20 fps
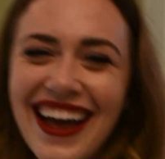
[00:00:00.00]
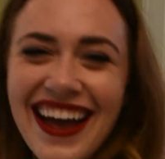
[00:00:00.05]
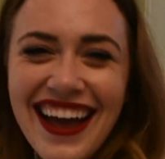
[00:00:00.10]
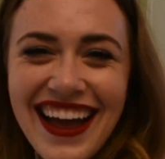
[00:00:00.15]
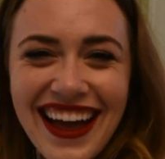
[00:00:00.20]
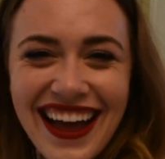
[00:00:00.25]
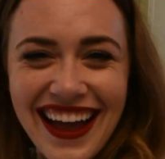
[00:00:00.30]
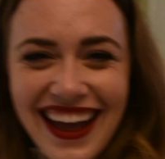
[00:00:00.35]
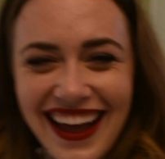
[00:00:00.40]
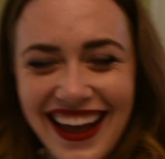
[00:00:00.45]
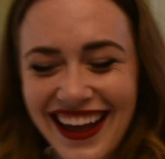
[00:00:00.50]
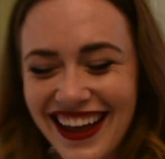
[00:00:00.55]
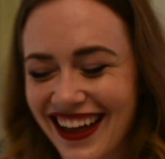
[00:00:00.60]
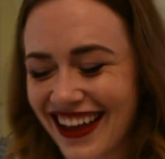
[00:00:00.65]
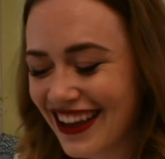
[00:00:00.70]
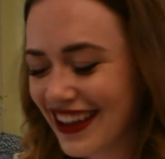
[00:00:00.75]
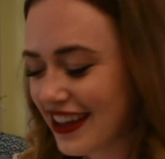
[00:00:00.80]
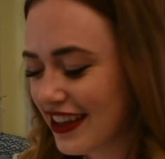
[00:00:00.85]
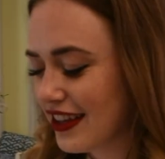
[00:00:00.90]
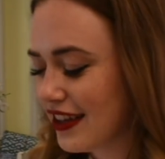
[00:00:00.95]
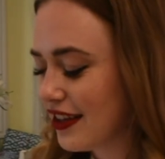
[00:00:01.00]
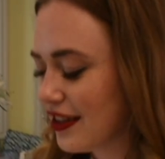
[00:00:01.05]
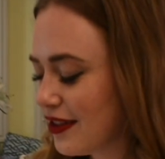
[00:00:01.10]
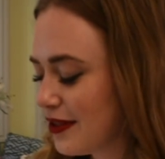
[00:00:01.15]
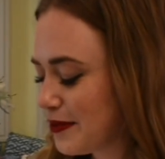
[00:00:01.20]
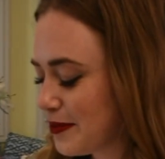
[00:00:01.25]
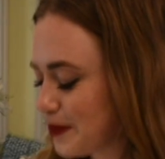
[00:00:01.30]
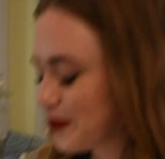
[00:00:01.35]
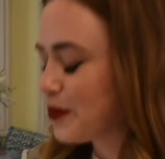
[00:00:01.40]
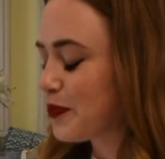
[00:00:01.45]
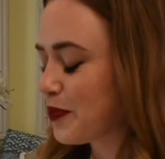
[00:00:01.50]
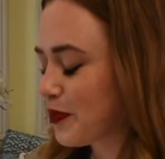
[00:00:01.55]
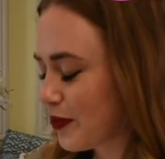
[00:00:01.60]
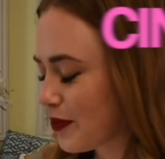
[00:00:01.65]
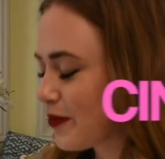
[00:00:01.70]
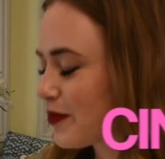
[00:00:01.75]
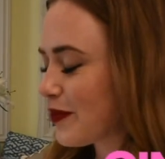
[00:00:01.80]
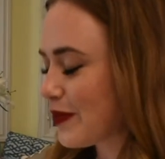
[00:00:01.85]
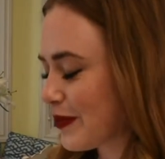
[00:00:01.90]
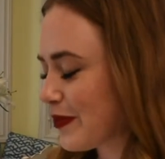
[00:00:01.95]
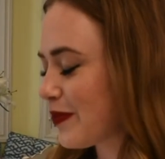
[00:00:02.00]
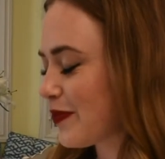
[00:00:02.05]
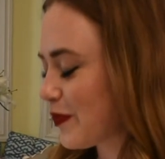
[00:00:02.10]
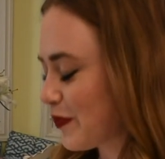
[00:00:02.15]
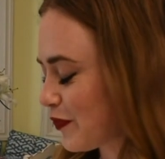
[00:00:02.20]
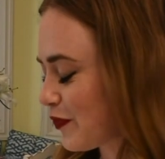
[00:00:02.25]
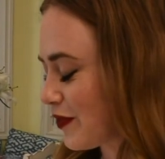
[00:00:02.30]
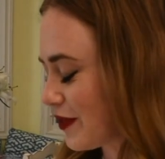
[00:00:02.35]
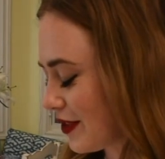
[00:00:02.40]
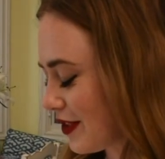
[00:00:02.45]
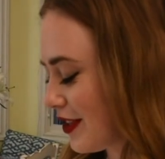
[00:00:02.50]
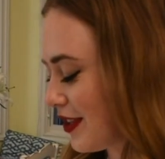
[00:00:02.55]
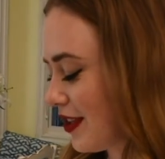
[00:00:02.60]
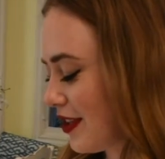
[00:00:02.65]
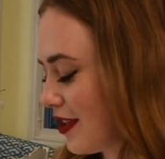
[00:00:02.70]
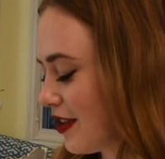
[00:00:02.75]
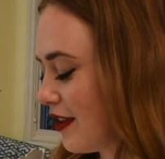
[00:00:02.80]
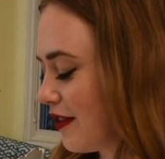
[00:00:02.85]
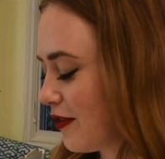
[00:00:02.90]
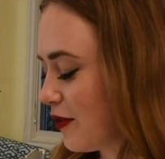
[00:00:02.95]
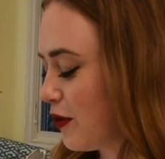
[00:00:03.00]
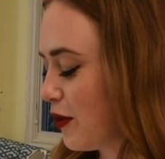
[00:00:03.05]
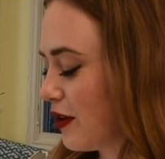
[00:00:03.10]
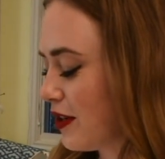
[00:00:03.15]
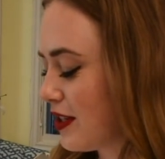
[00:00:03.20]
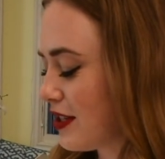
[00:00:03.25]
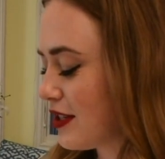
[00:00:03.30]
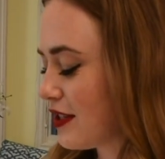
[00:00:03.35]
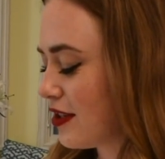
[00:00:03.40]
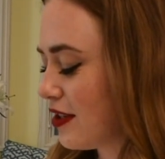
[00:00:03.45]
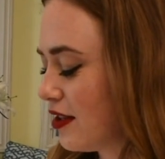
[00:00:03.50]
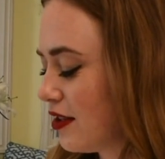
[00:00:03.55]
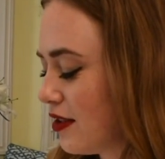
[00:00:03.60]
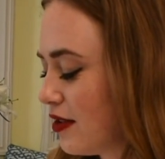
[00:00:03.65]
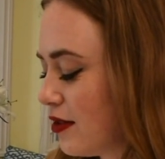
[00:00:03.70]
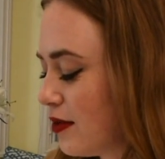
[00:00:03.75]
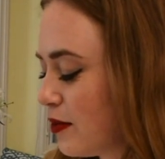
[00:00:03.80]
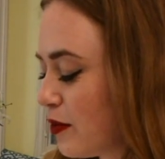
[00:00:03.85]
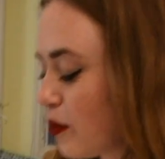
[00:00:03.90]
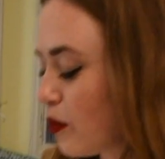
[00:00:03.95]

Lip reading: sprinkle that as a cinnamon snail, perhaps?